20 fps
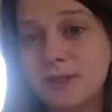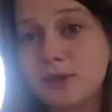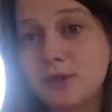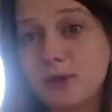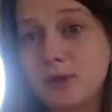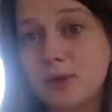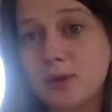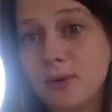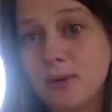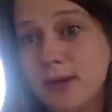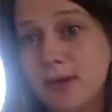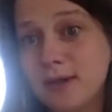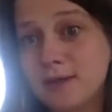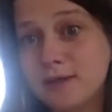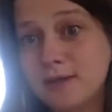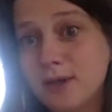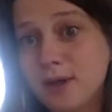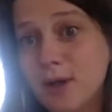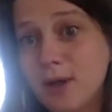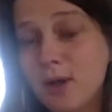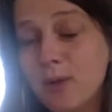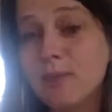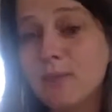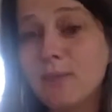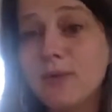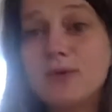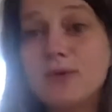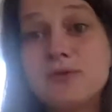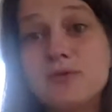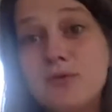to create
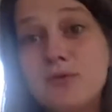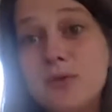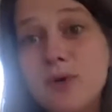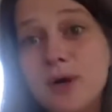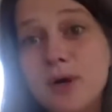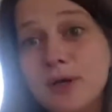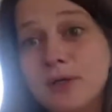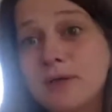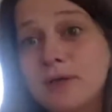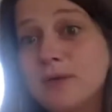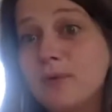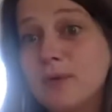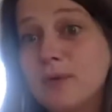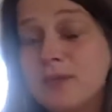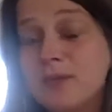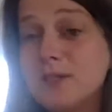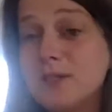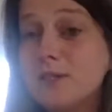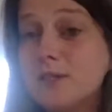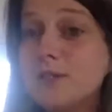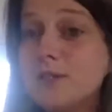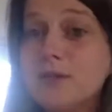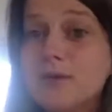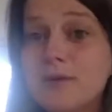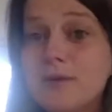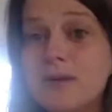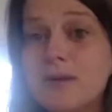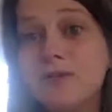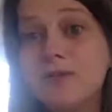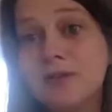beautiful work that reaches new
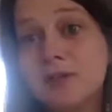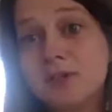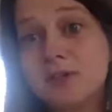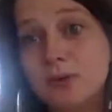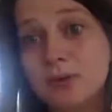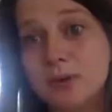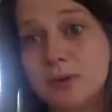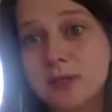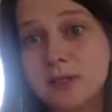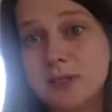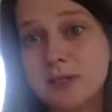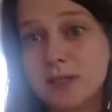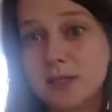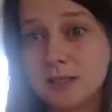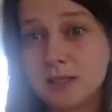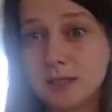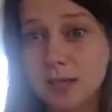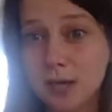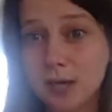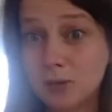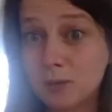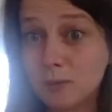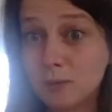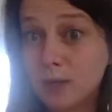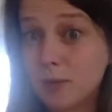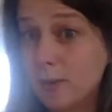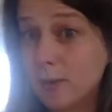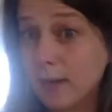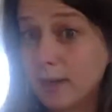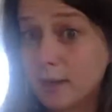and diverse audiences? How do we
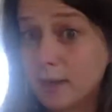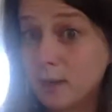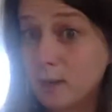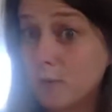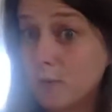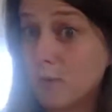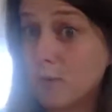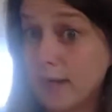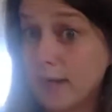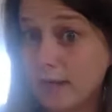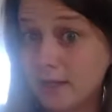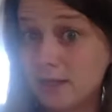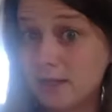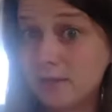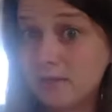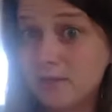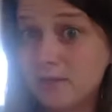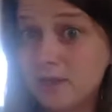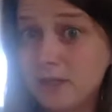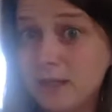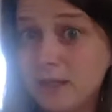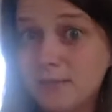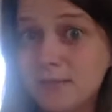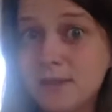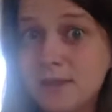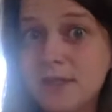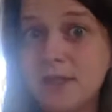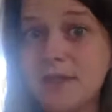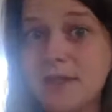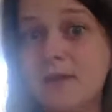create new creative teams
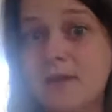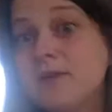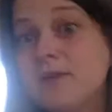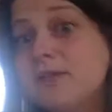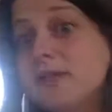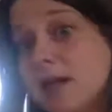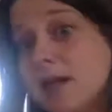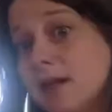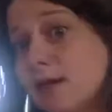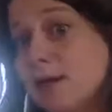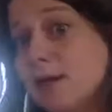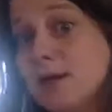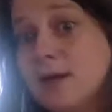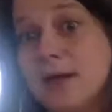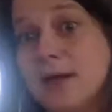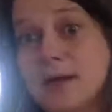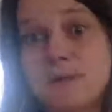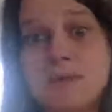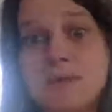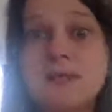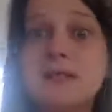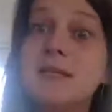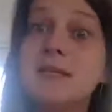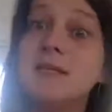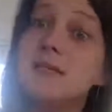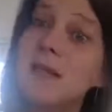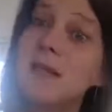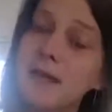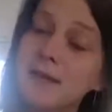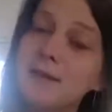that have the technical
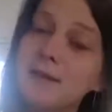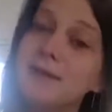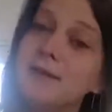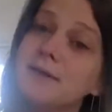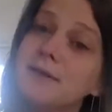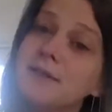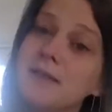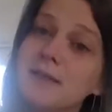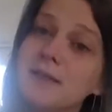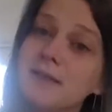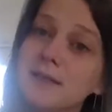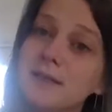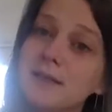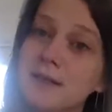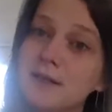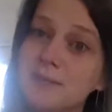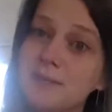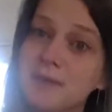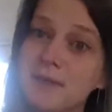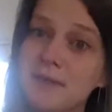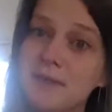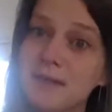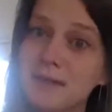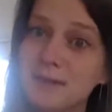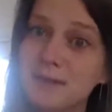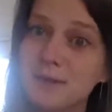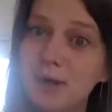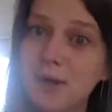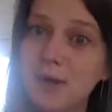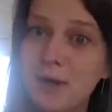expertise and the artistic
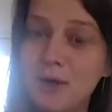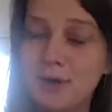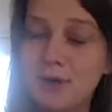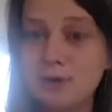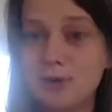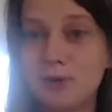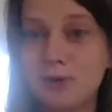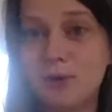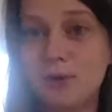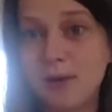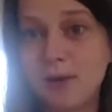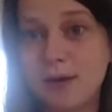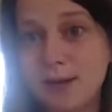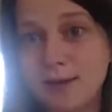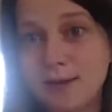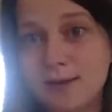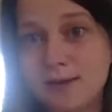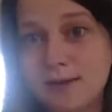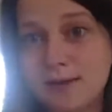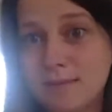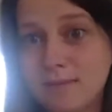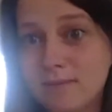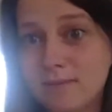expertise to create